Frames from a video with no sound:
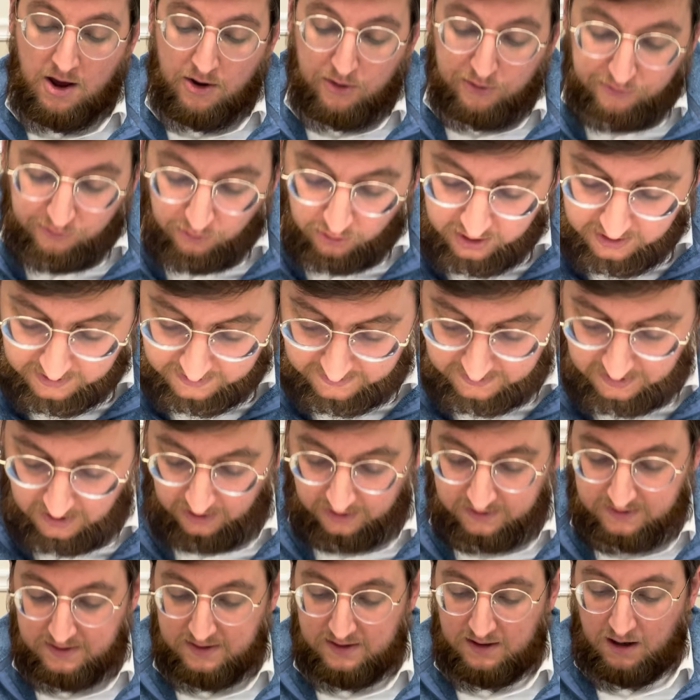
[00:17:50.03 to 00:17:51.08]

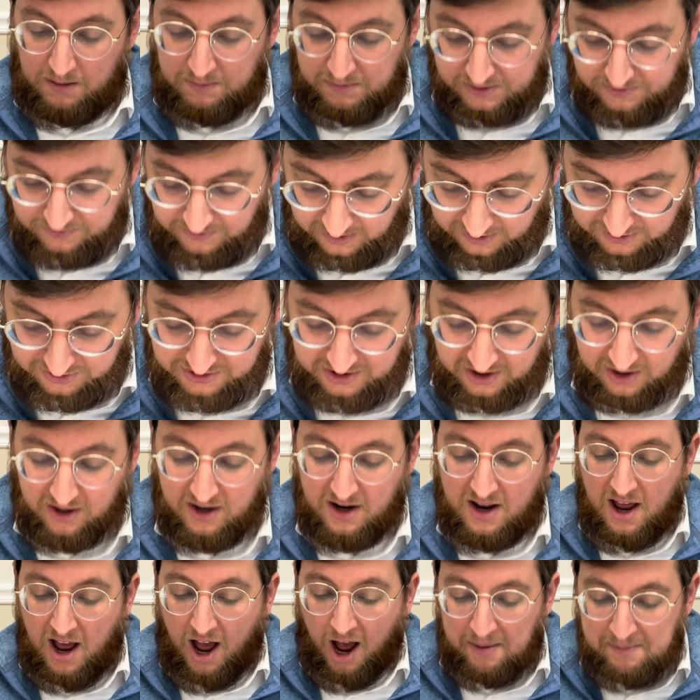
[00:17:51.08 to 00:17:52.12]
46, almost finished here.
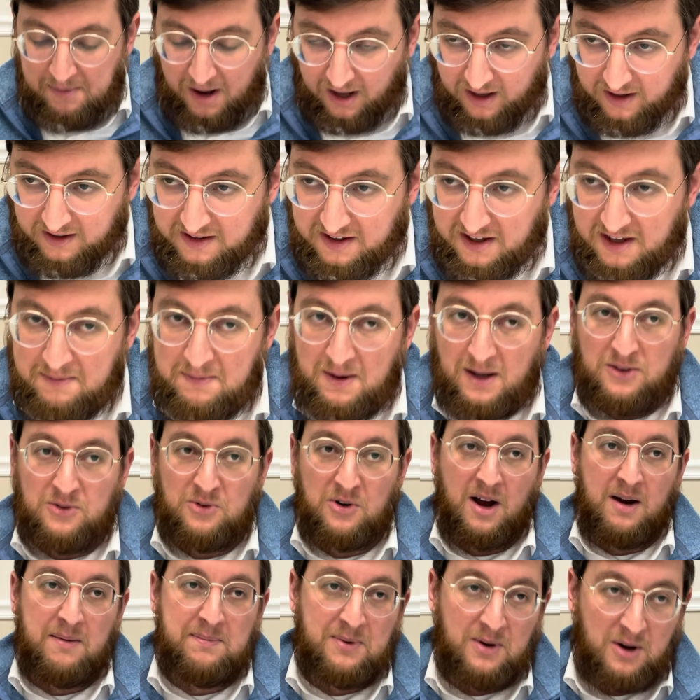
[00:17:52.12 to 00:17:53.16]
Hamachkim et
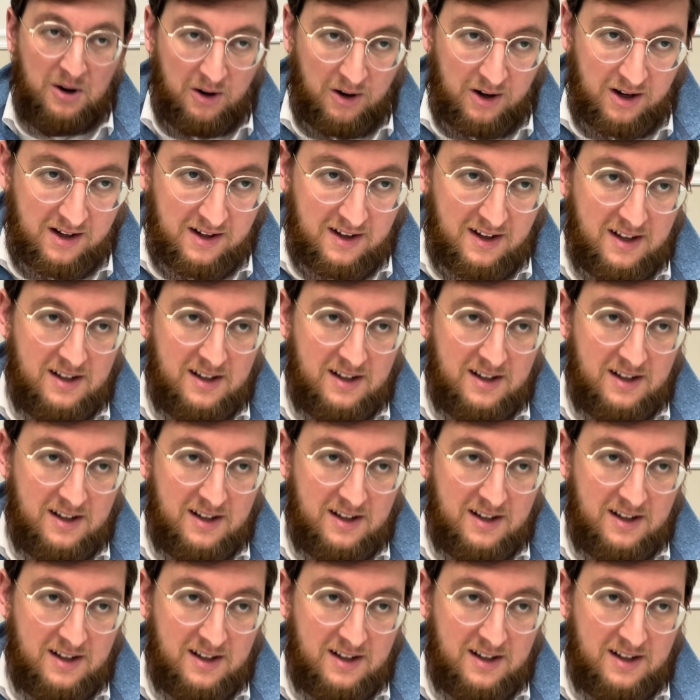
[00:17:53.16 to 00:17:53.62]
rabo.